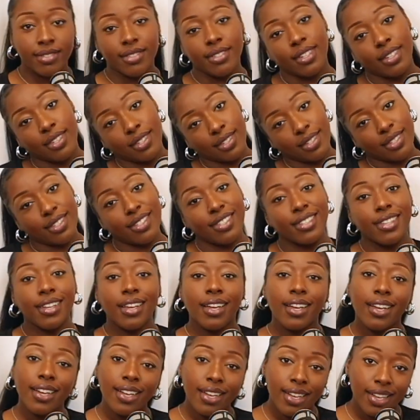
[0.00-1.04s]
Just
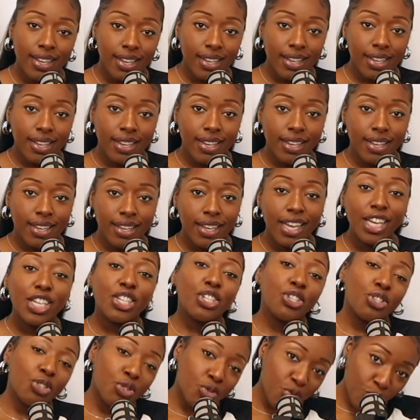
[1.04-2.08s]

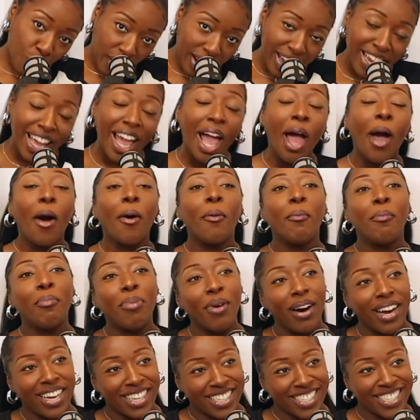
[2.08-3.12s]
straight.
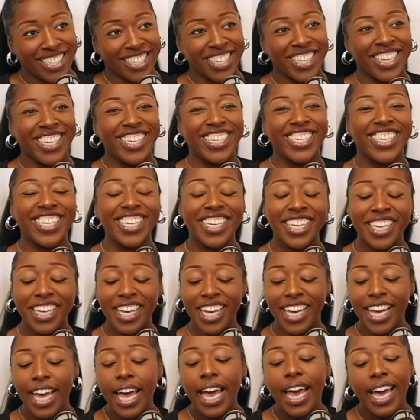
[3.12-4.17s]
But
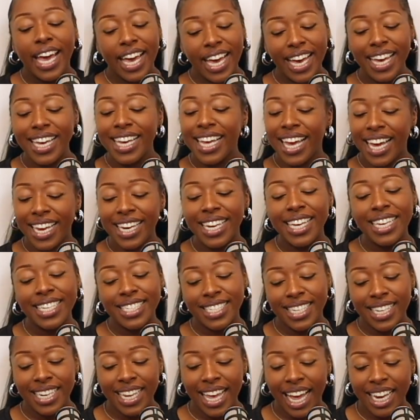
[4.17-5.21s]
it can
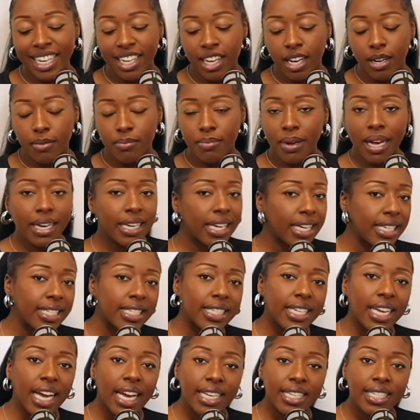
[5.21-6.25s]
easily add up. At the end
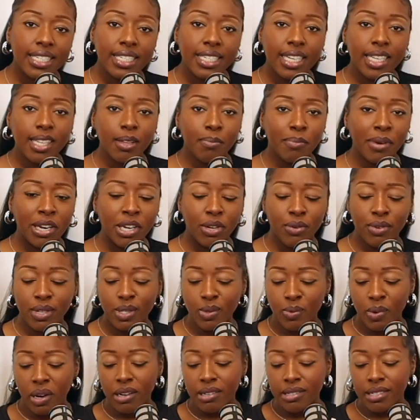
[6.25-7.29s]
of the day, I can see the menu as
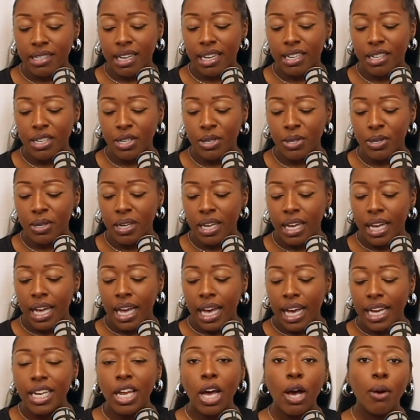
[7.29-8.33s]
well. So I know
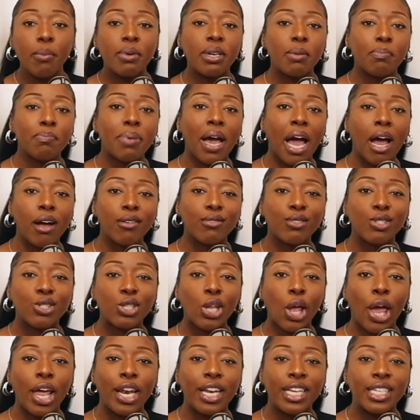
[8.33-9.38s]
how many pounds
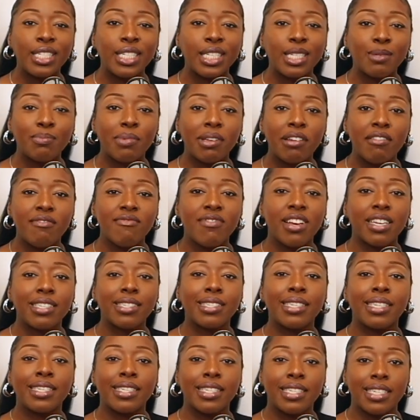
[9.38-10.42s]
sterling has been
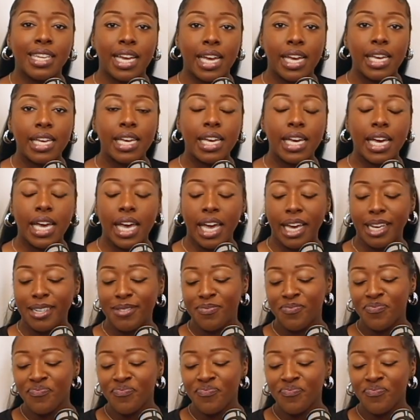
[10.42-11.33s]
invested in a date. You get.